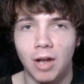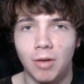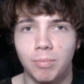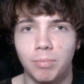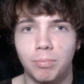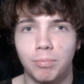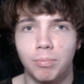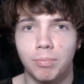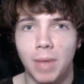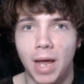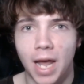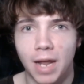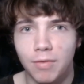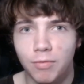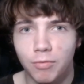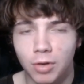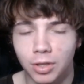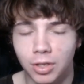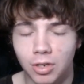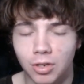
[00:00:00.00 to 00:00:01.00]
how
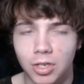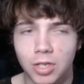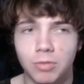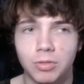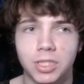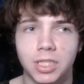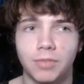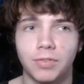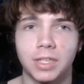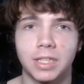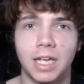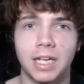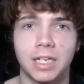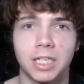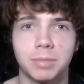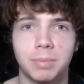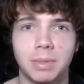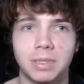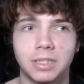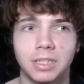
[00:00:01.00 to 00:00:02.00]
ad friendly are you and stuff like that.
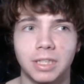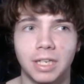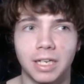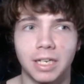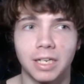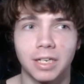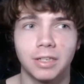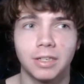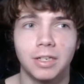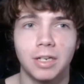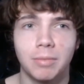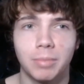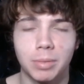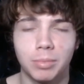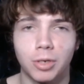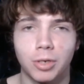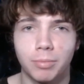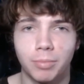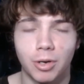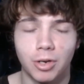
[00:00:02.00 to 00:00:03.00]
And it's basically like
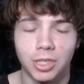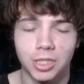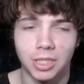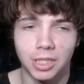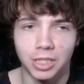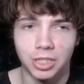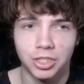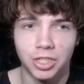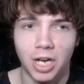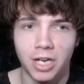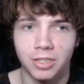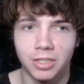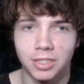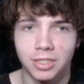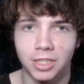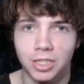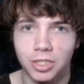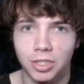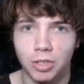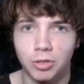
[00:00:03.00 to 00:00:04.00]
people are comparing it to like
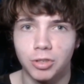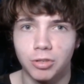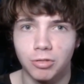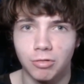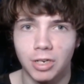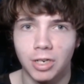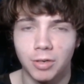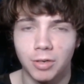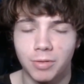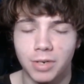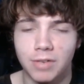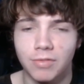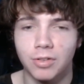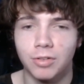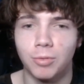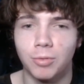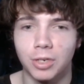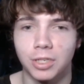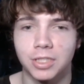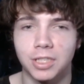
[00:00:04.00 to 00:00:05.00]
China's like social credit or
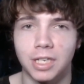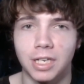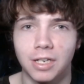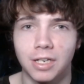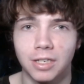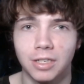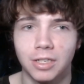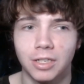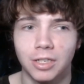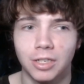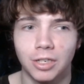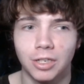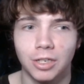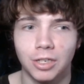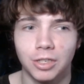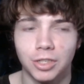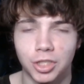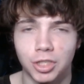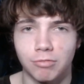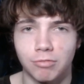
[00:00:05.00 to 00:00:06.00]
whatever, where it's like
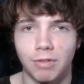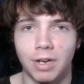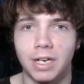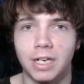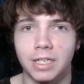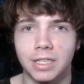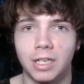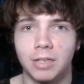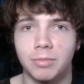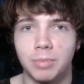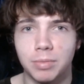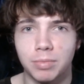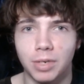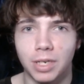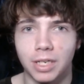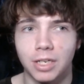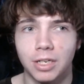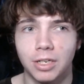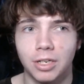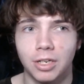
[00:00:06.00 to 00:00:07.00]
just a rating telling
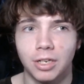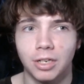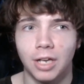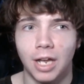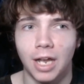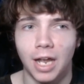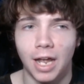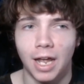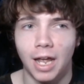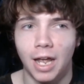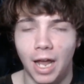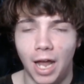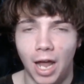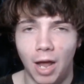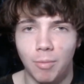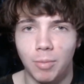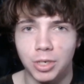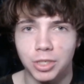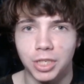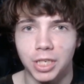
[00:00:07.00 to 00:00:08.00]
people like
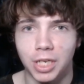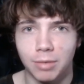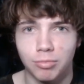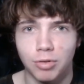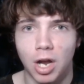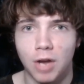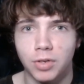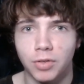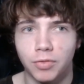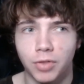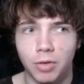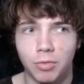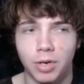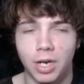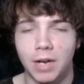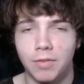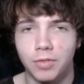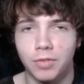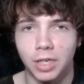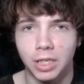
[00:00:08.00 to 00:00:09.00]
how much they can profit if they were
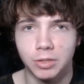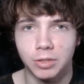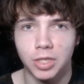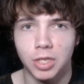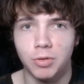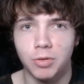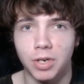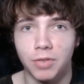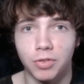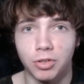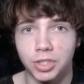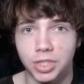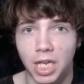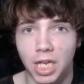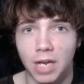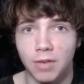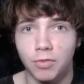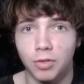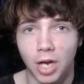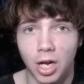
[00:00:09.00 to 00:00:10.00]
to advertise with you and if you're
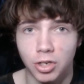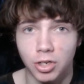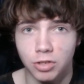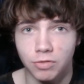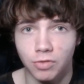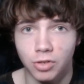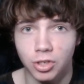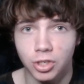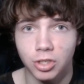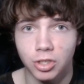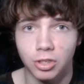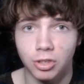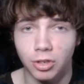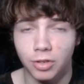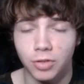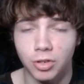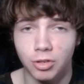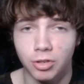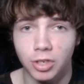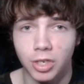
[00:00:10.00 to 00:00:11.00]
safe or controversial or
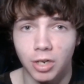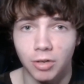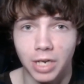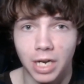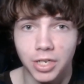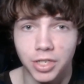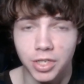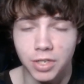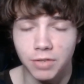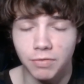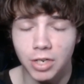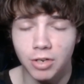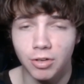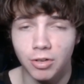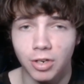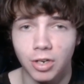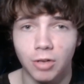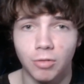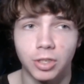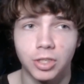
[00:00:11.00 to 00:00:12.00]
if you're, you know, an edgy
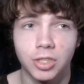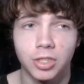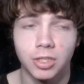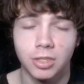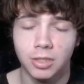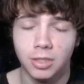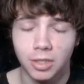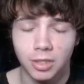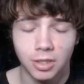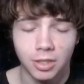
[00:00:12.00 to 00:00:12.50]
figure at all, which